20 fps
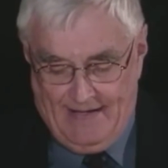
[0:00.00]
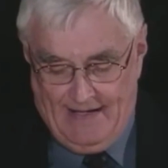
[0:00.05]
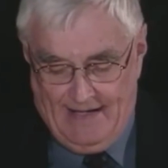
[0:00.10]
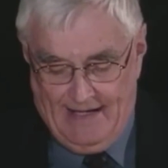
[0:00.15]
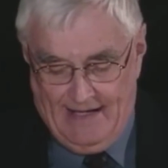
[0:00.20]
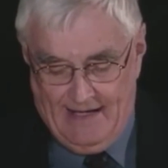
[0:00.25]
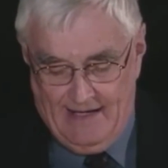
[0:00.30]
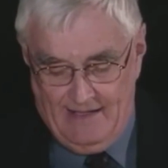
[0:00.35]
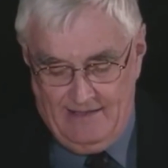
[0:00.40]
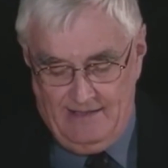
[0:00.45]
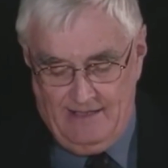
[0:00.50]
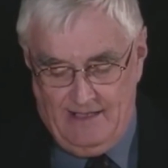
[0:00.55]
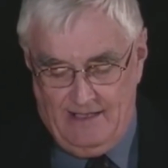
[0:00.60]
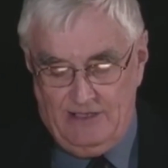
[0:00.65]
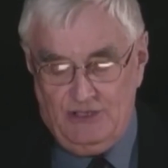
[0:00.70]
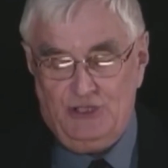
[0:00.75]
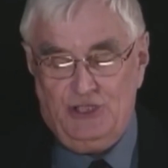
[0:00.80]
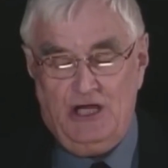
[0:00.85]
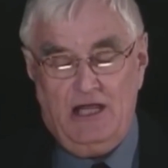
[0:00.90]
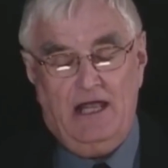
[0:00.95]
and
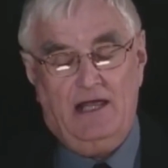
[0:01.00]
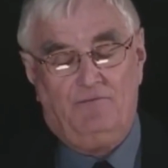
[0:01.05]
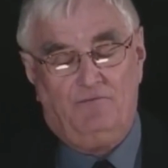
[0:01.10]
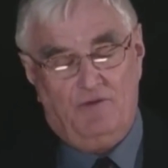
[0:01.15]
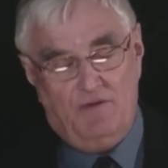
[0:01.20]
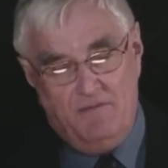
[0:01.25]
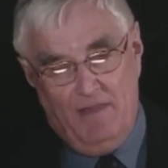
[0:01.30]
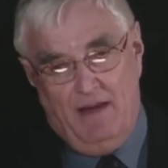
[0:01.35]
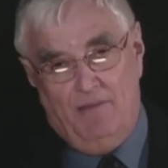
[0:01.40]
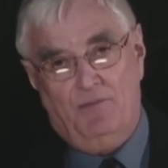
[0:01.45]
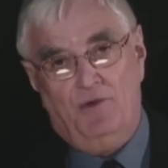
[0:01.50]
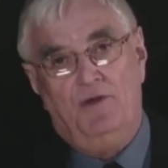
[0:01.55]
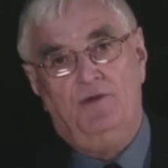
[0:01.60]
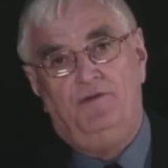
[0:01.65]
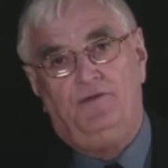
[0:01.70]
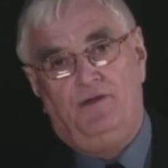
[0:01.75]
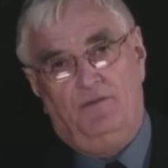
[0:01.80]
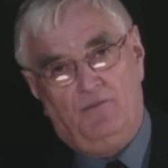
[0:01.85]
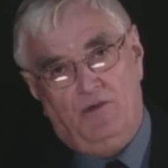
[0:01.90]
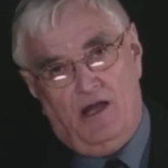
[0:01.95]
she had
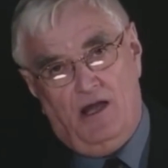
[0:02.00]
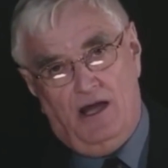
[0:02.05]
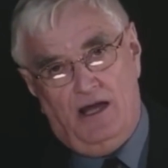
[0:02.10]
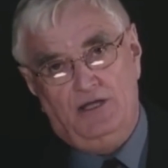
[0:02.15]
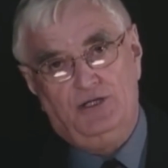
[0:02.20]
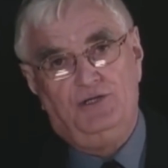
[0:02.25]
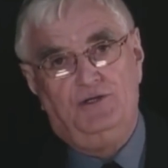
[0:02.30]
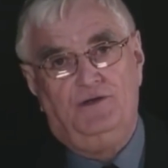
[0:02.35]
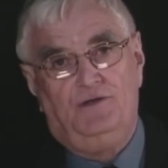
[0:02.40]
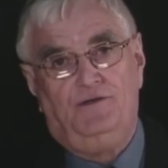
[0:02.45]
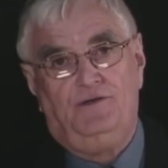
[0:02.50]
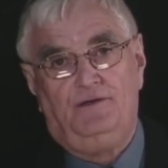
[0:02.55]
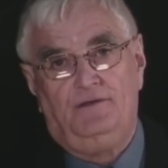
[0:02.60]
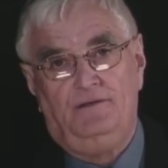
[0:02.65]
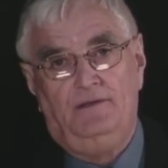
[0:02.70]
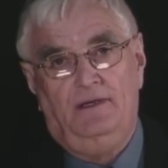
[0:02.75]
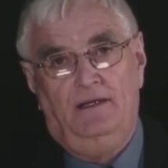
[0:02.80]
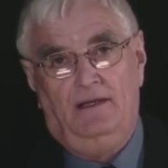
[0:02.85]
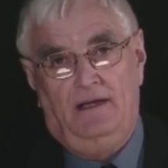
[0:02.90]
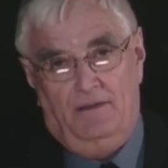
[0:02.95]
remembered some conscious
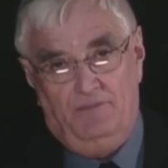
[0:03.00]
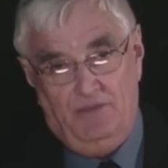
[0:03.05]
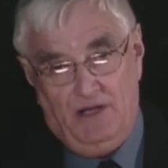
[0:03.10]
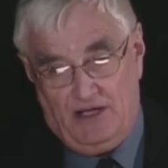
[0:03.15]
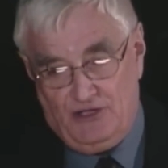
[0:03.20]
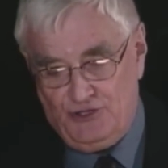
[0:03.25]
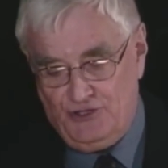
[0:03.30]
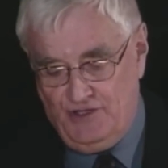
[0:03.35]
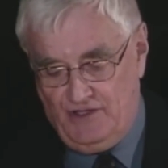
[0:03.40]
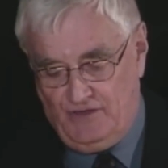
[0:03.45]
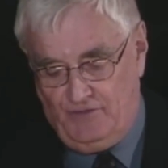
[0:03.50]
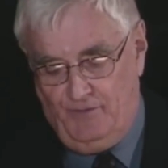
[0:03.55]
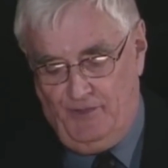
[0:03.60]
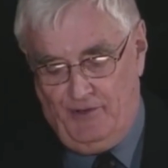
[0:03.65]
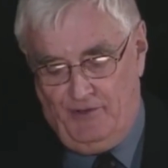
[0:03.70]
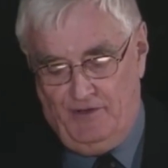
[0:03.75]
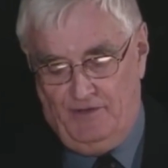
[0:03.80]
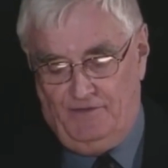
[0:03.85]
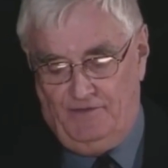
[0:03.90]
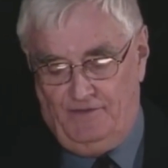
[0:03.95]
abduction
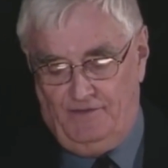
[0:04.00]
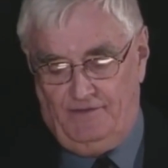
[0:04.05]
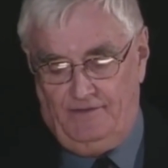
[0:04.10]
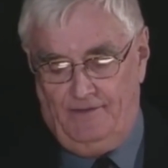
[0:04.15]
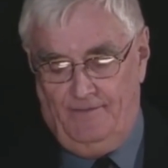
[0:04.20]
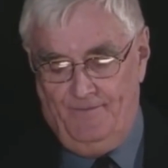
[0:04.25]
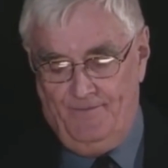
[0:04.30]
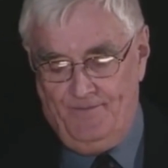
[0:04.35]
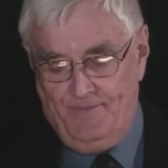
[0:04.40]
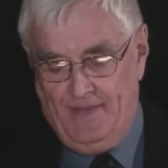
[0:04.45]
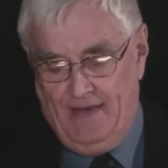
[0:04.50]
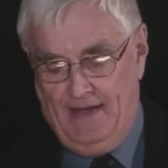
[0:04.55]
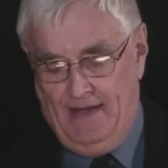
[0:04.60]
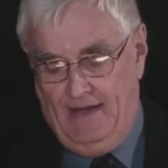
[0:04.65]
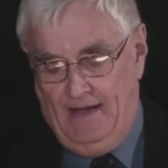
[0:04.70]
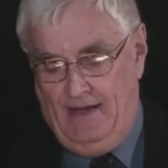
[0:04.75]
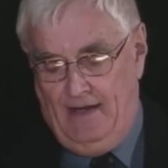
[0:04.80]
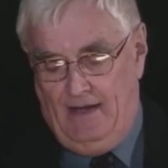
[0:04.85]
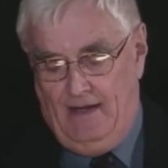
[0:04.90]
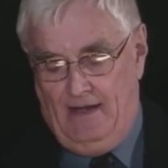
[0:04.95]
experiences.
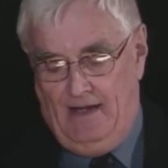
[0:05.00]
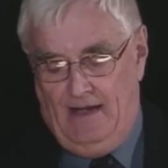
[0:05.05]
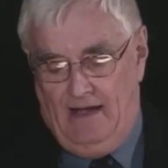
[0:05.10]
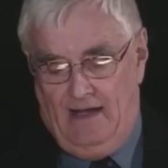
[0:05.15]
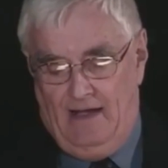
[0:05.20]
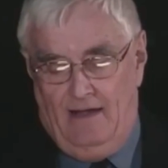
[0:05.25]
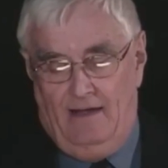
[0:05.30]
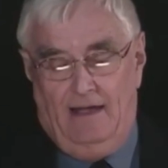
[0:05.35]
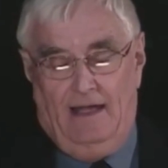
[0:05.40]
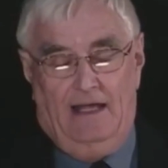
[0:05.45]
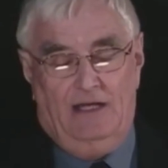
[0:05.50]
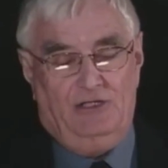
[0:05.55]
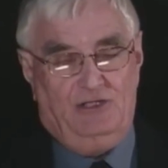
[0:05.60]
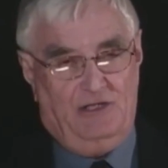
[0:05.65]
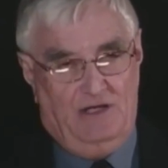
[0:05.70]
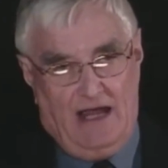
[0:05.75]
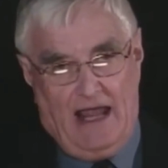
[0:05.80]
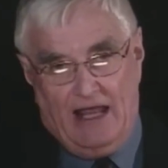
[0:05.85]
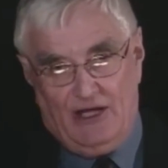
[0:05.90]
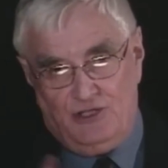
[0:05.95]
And
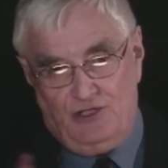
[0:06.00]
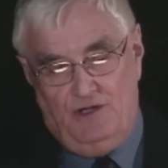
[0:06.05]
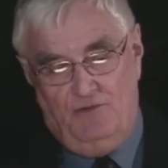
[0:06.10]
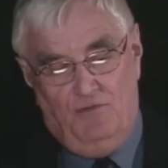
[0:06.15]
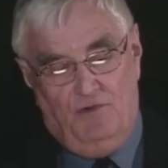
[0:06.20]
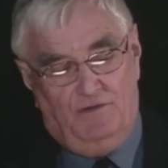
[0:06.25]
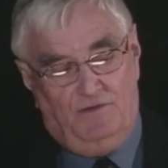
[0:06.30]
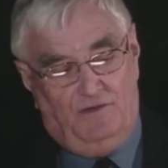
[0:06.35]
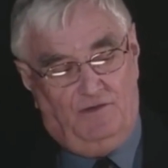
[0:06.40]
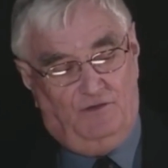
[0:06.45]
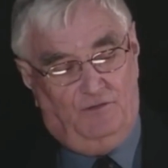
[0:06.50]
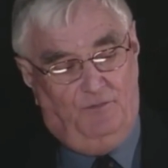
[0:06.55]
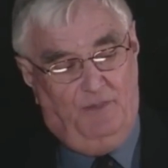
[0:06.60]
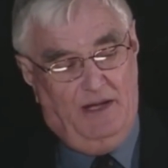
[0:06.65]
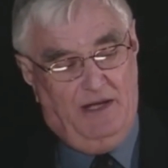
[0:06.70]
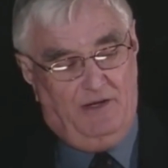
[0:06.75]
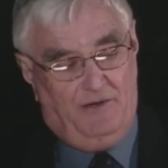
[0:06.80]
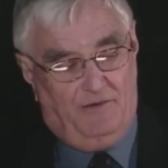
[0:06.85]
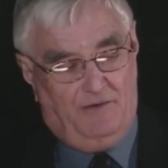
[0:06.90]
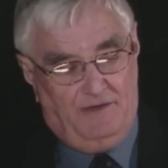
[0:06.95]
she actually was a
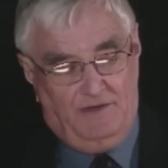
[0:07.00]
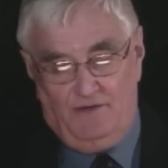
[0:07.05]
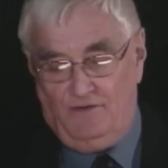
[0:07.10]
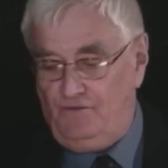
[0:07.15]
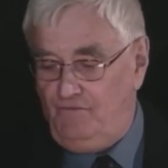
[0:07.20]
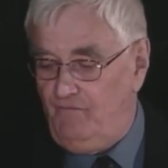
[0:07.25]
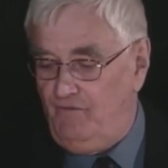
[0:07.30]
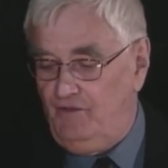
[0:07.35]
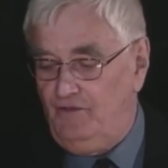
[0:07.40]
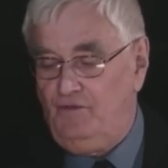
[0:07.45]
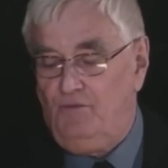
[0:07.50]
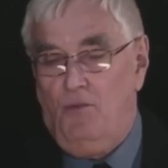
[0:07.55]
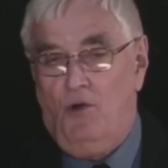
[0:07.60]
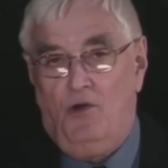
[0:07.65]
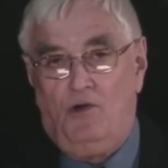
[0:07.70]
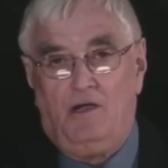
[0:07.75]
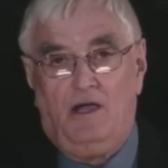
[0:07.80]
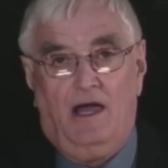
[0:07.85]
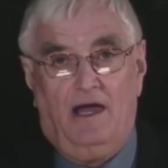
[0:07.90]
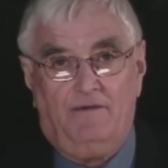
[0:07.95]
speaker at this very
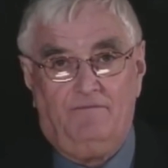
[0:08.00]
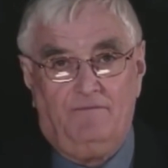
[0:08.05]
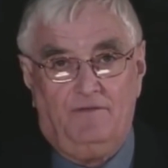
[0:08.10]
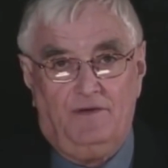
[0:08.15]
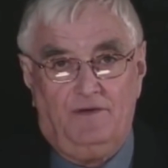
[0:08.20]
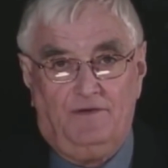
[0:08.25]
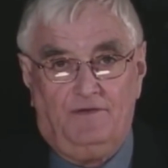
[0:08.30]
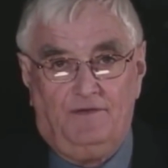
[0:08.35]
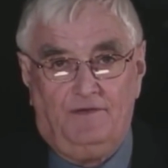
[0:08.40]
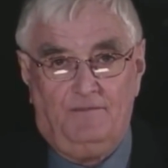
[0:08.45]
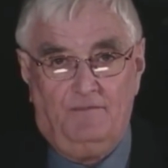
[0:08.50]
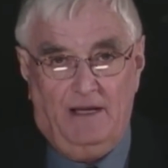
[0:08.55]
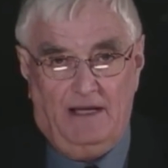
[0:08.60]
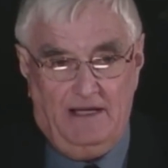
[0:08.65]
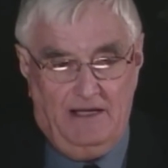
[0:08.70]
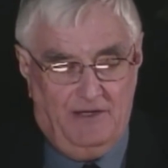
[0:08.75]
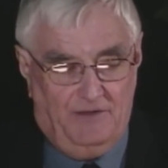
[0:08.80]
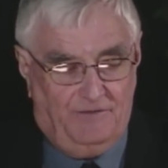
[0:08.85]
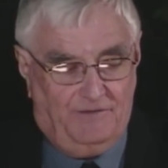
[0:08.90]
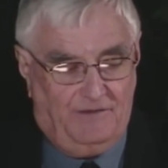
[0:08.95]
small conference
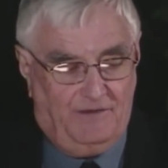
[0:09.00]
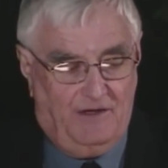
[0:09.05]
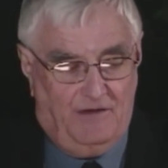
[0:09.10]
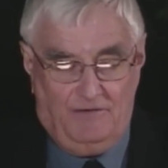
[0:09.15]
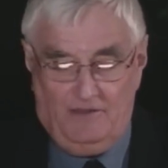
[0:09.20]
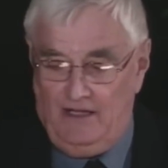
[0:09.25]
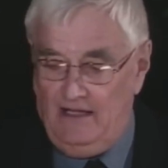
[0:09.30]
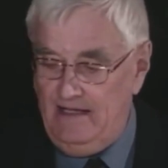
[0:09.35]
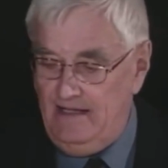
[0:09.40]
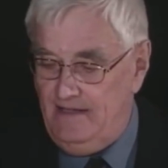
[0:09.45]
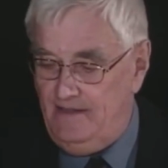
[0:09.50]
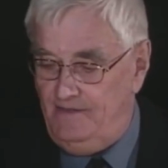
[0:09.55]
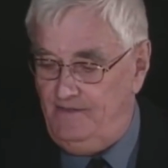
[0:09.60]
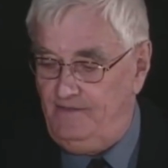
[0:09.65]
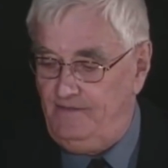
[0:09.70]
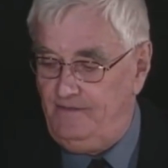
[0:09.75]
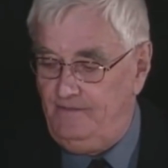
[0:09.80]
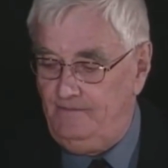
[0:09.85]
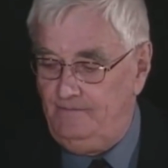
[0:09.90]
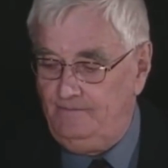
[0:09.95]
many years ago in
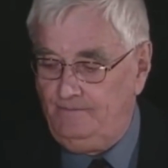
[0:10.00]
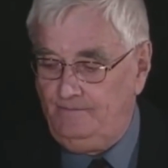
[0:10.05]
Leeds.